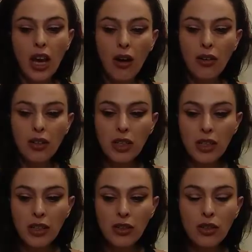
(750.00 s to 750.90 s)

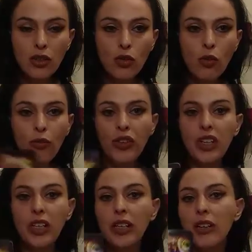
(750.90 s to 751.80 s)
Currently, you're
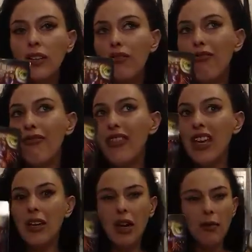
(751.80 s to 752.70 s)
feeling
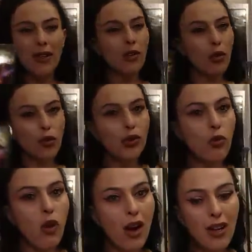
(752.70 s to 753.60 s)
they're coming across
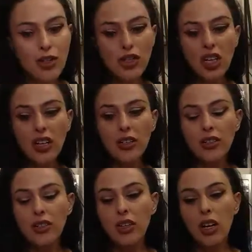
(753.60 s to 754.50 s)
quite
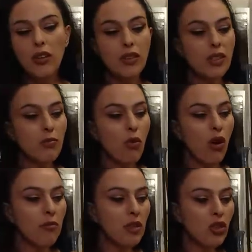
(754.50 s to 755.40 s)
agitated. This
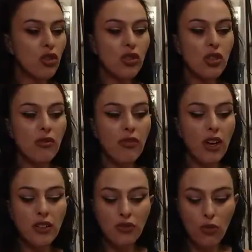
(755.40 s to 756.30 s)
might be due to the
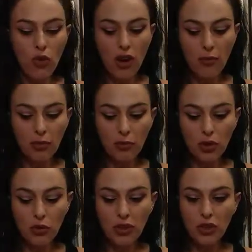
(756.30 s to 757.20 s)
fact of what happened
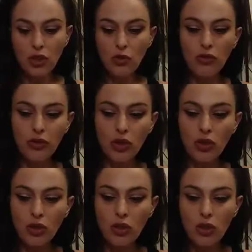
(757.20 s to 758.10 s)
between the two of
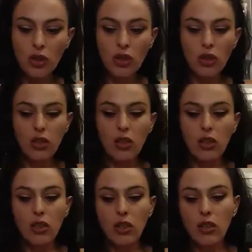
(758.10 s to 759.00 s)
you,
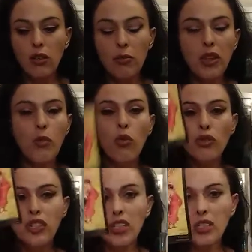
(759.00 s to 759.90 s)
but they're
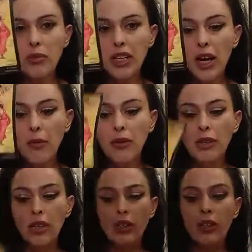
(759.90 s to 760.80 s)
wanting to be
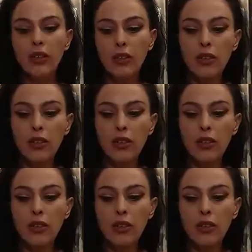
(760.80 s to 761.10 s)
happy.